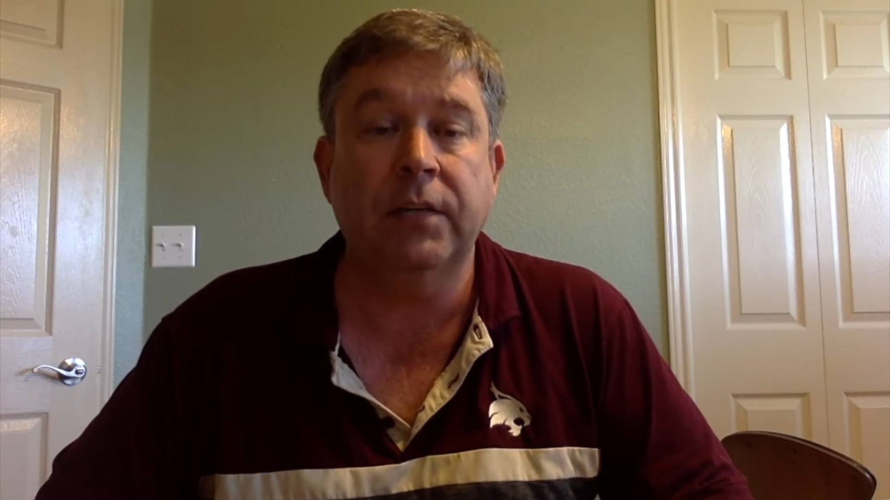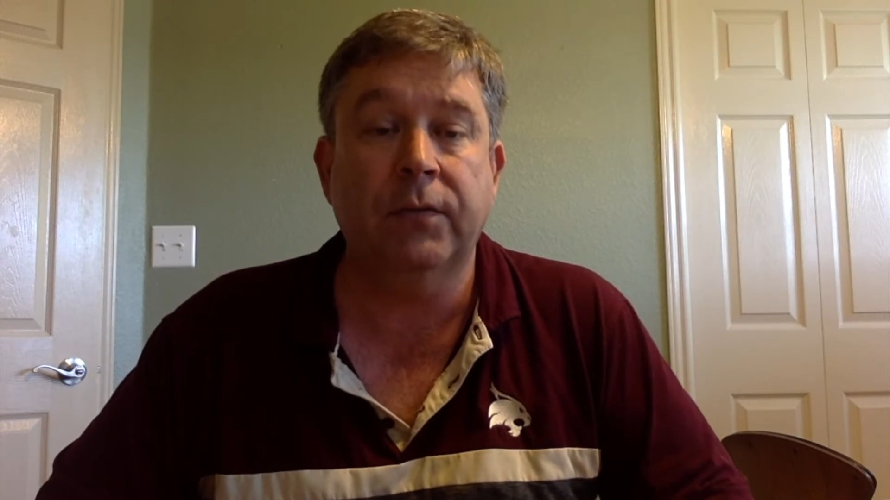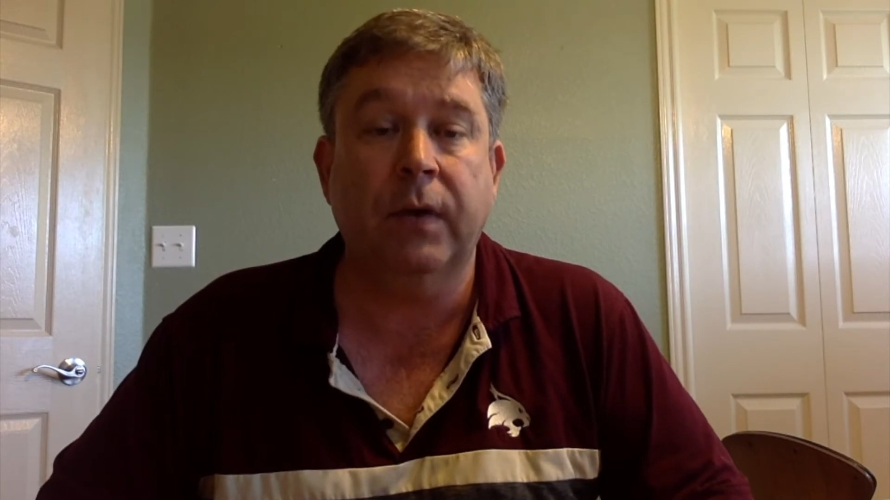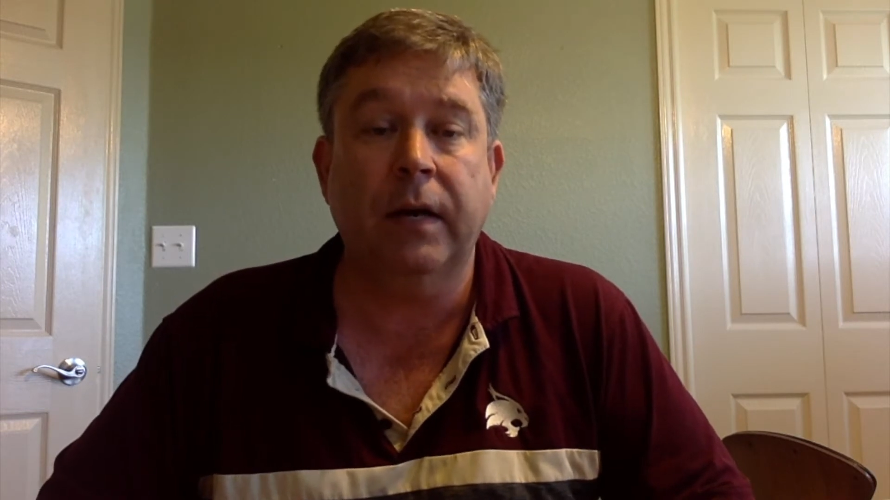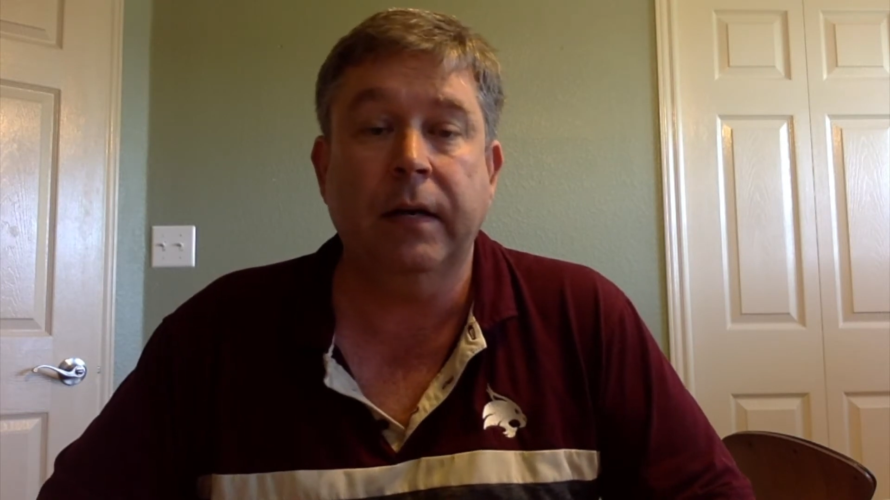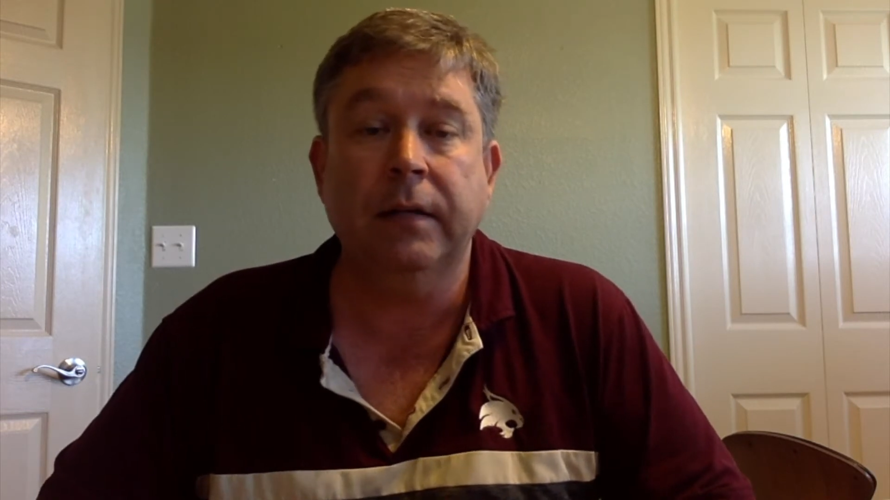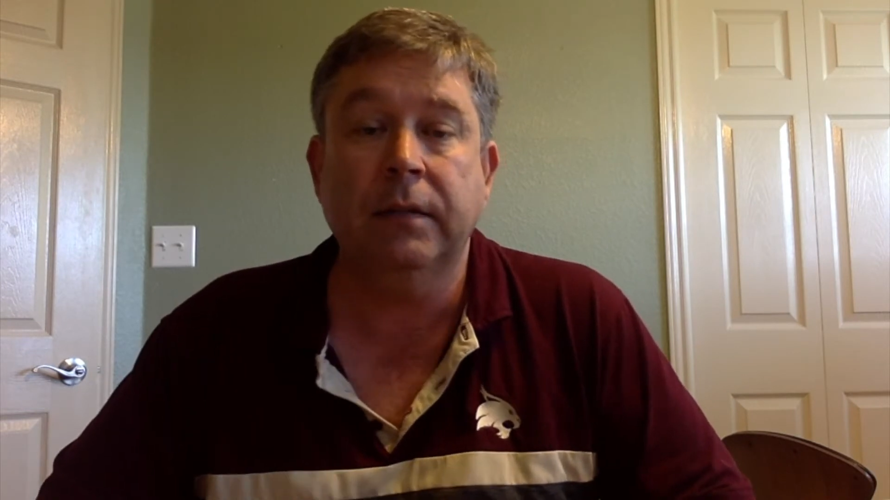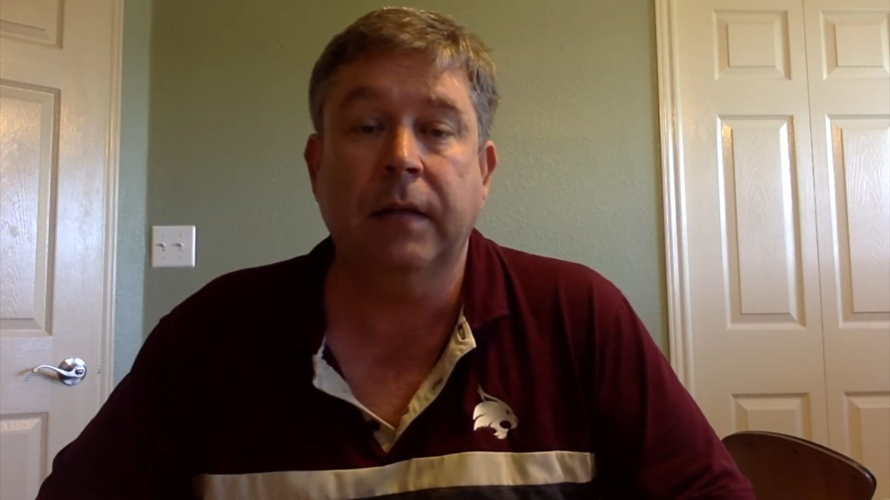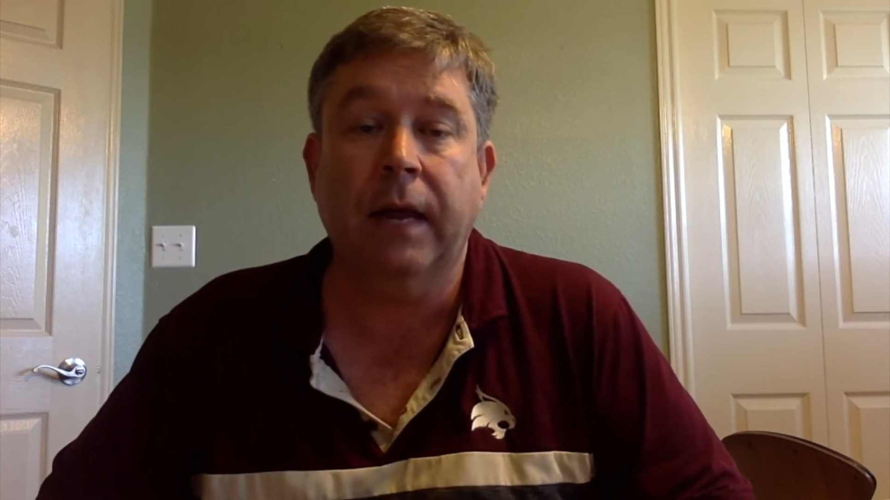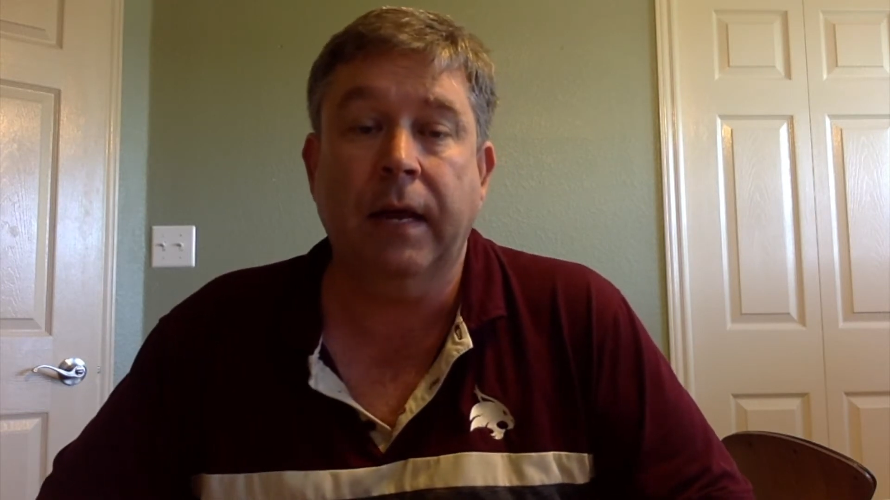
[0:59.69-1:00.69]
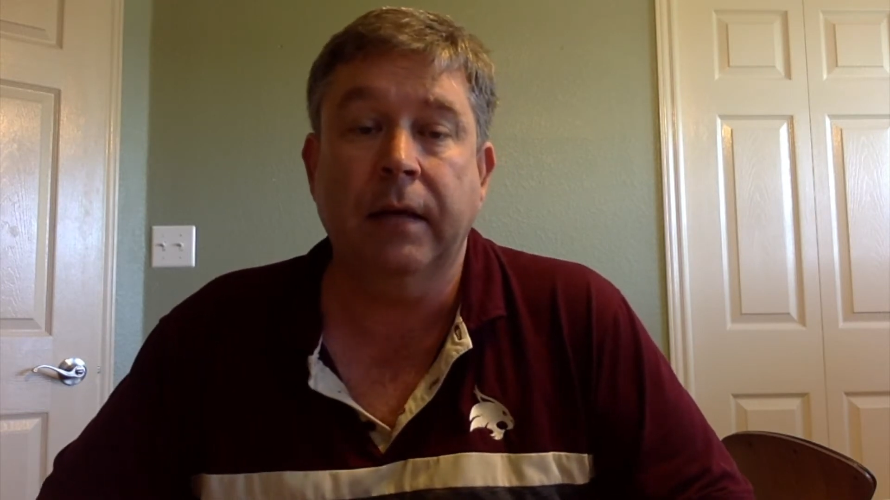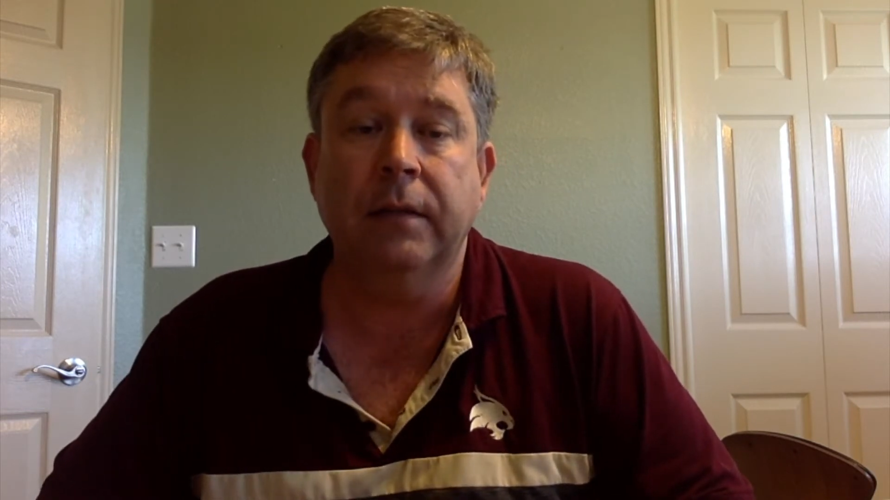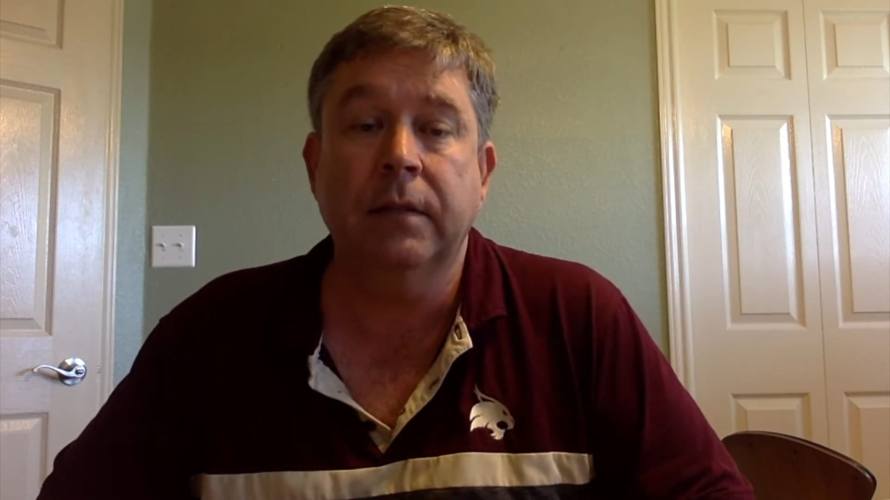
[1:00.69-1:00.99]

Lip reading: Fridays, and